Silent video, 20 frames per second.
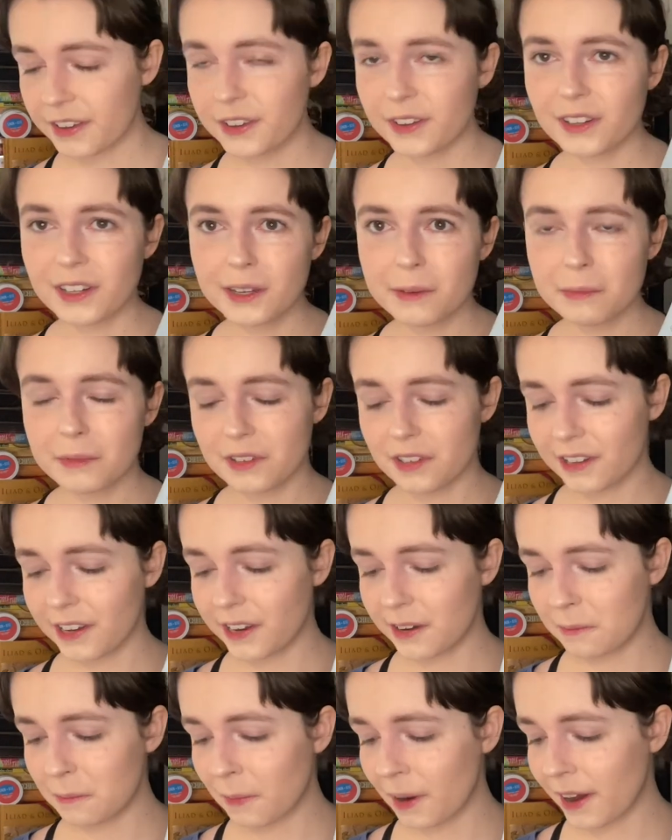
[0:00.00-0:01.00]
Your lips
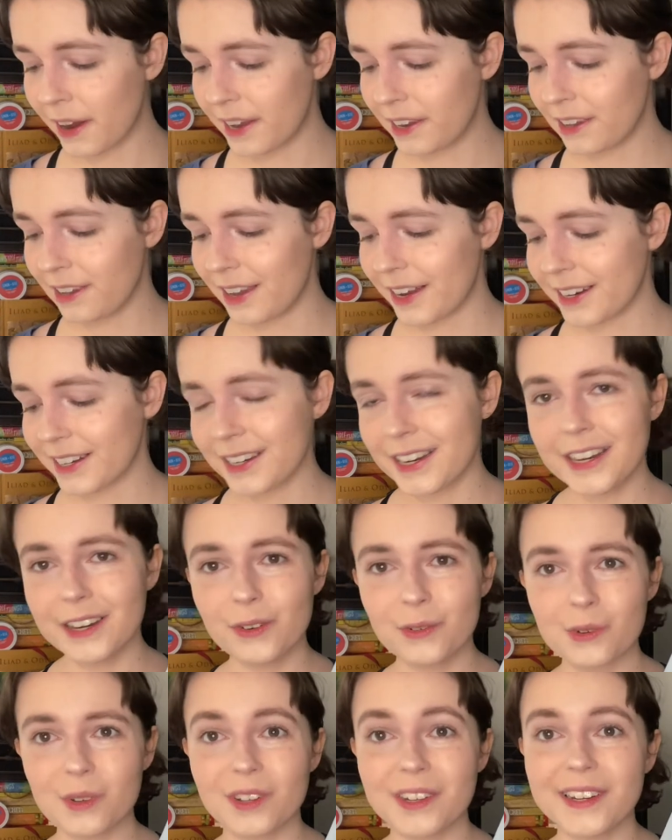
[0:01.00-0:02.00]
lead mine like
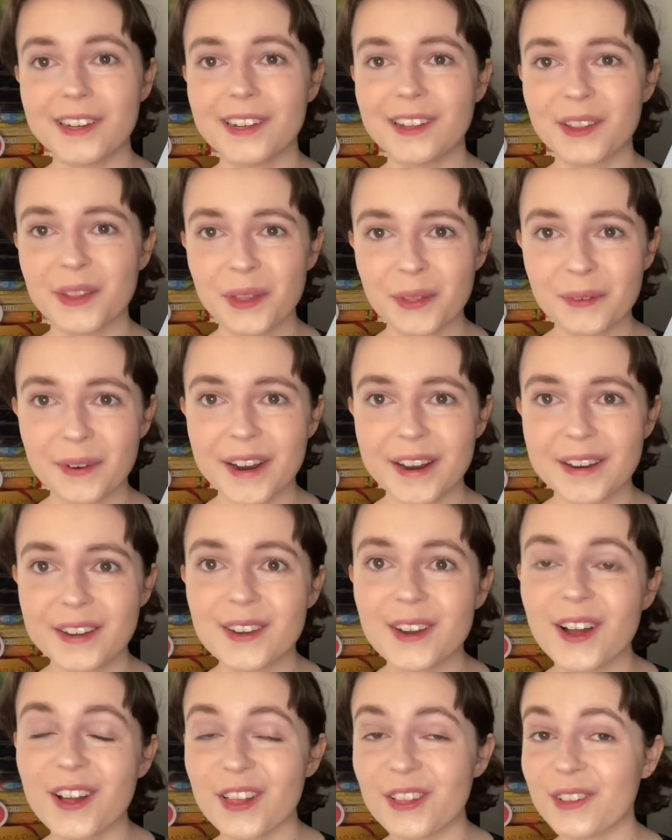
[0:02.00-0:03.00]
needles leading
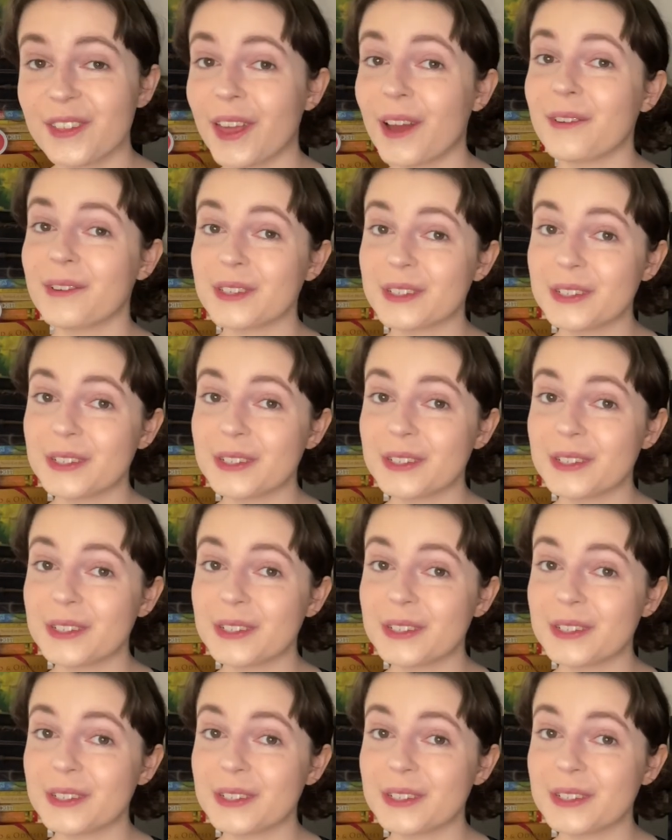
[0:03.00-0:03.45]
thread. I thought that was